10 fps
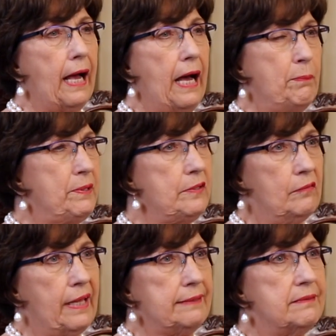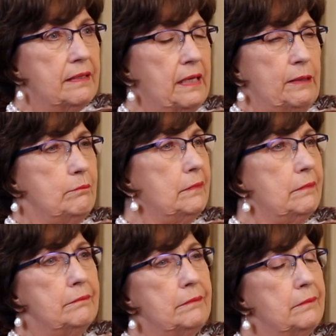Up until that time,
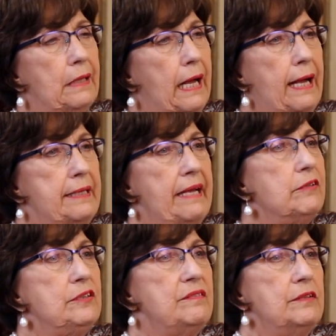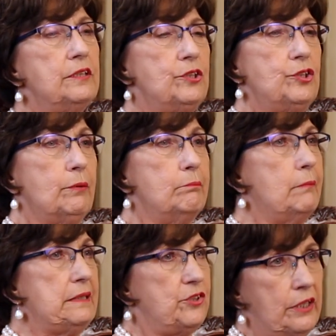I never considered
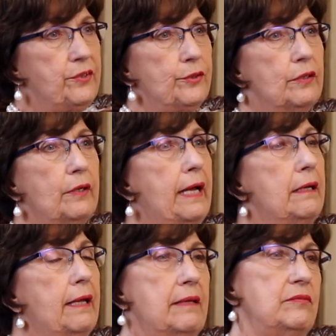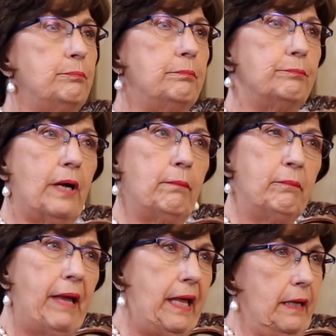my gender as
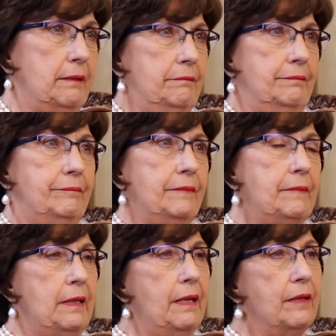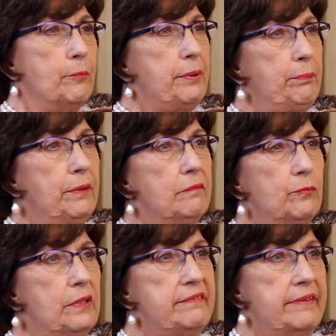problematic. The people of
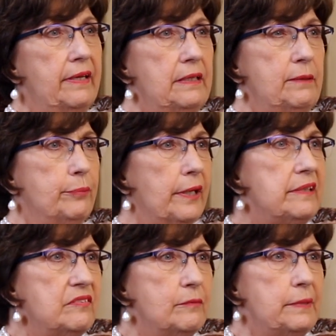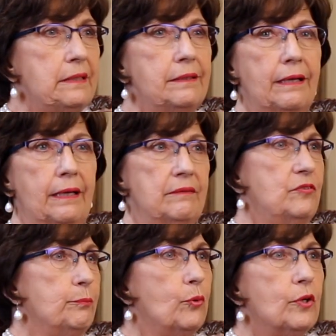Louisiana embraced me and
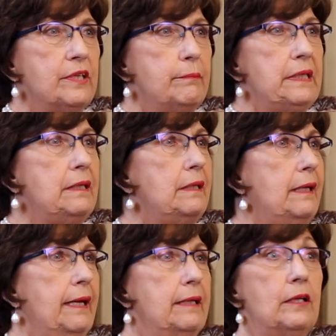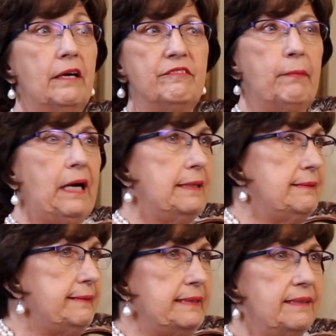supported me and loved my
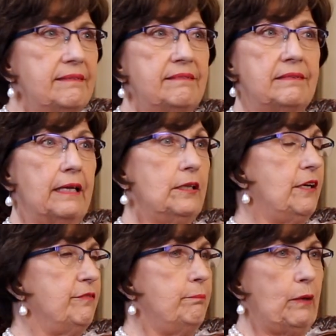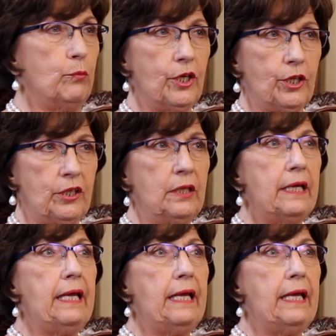ideas and loved my work.